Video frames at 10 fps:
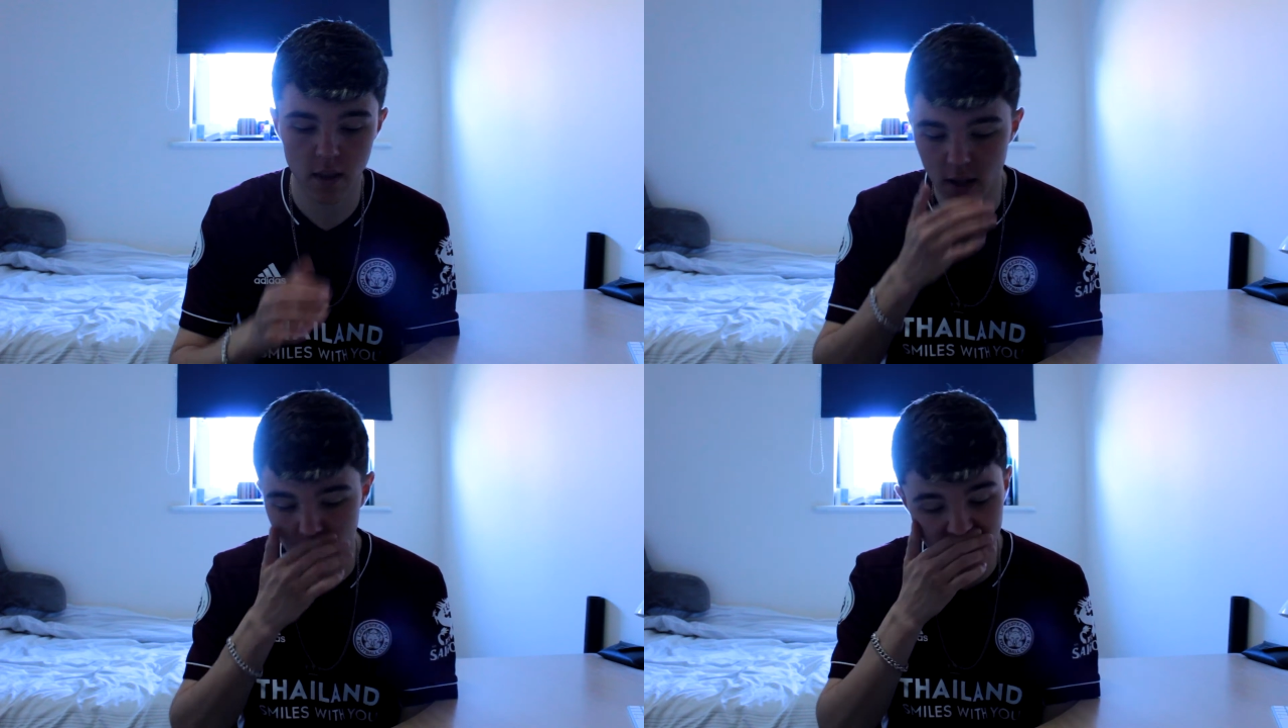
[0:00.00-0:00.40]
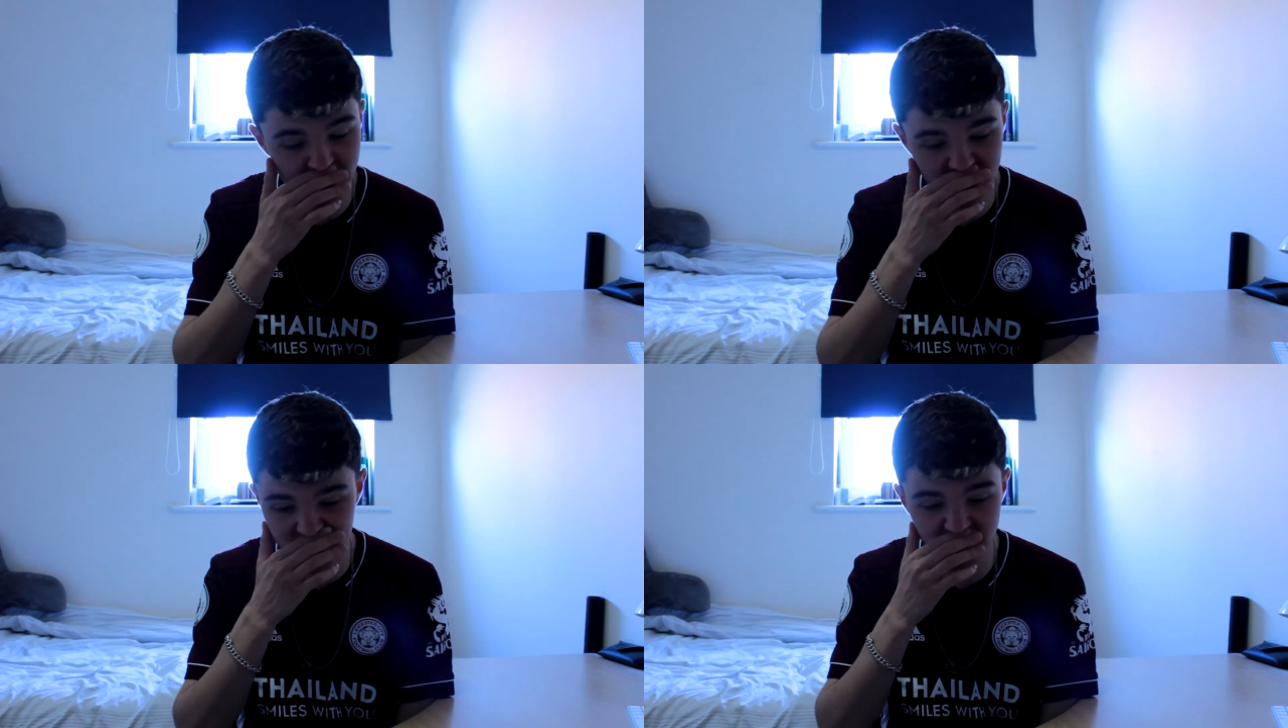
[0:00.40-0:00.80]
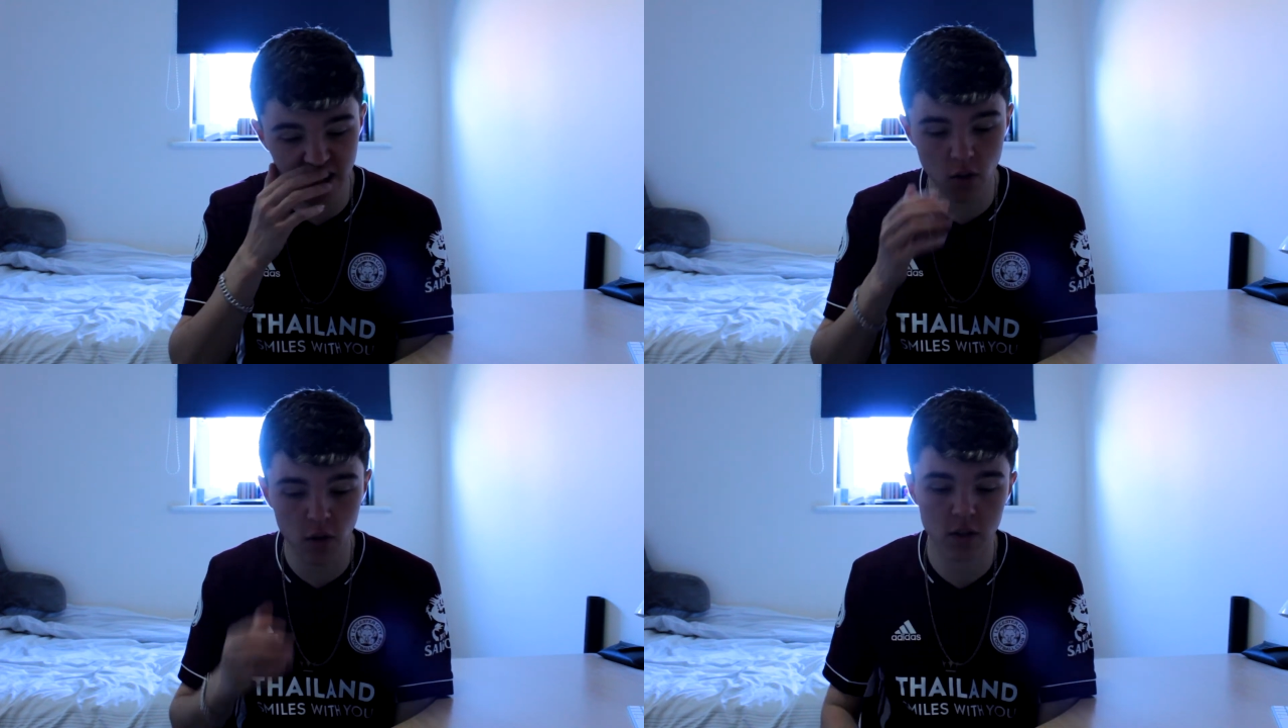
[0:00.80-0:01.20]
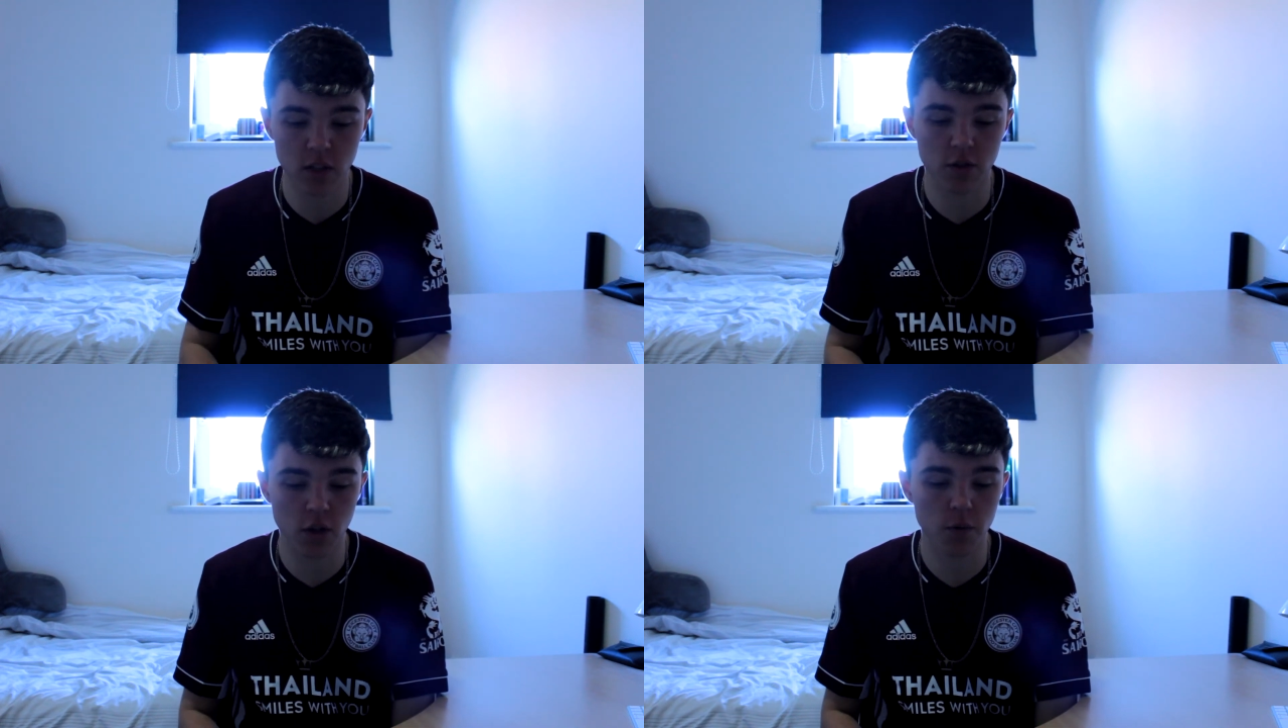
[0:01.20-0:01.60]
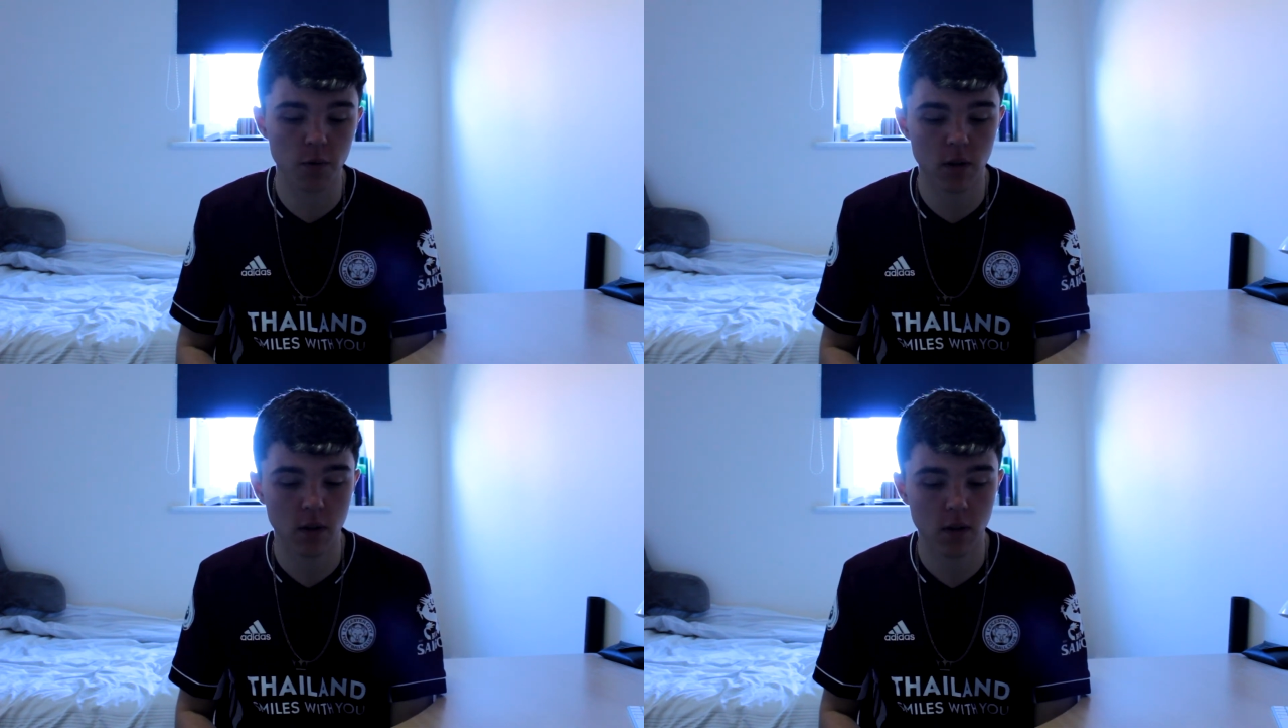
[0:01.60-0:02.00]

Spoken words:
It's honestly a joke.